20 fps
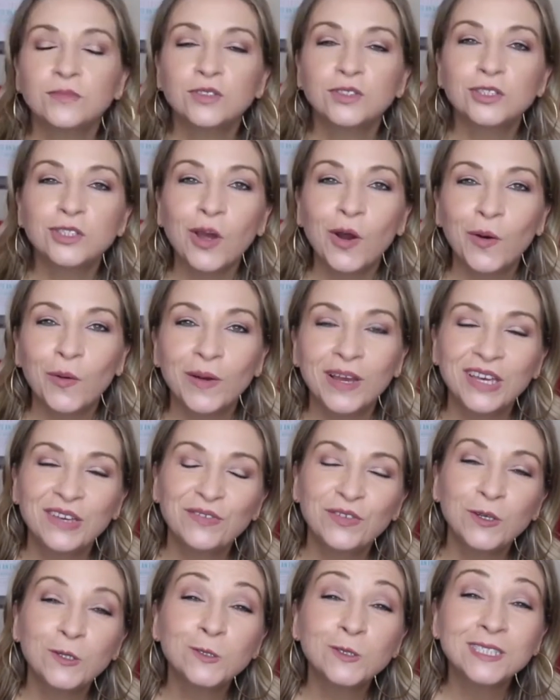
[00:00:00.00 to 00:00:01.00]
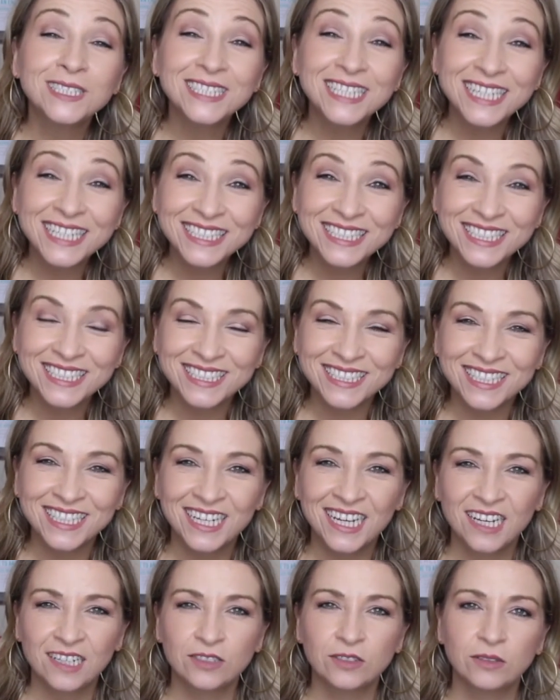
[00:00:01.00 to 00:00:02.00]
So if you see
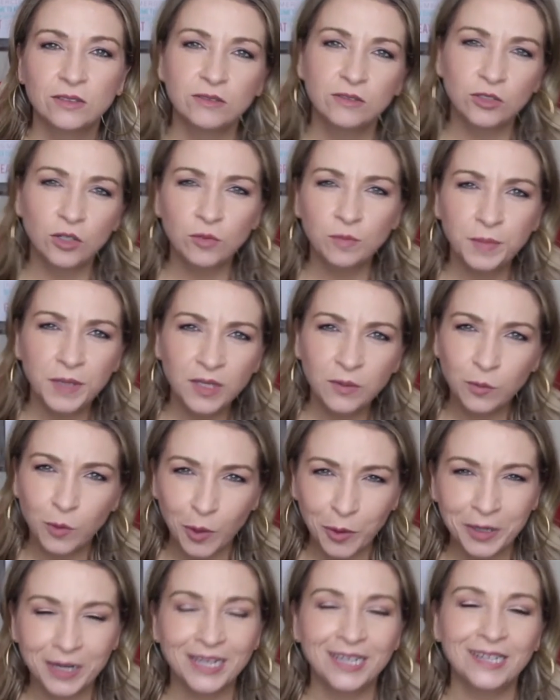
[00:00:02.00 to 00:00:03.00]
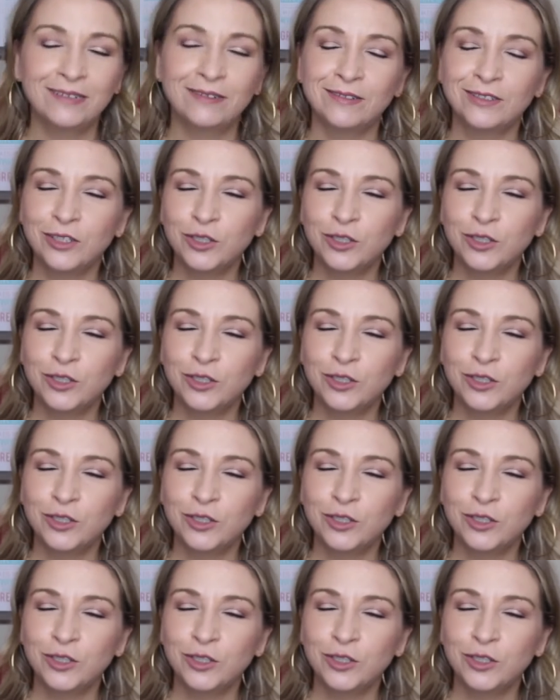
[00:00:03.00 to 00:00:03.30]
disconnects, don't be worried.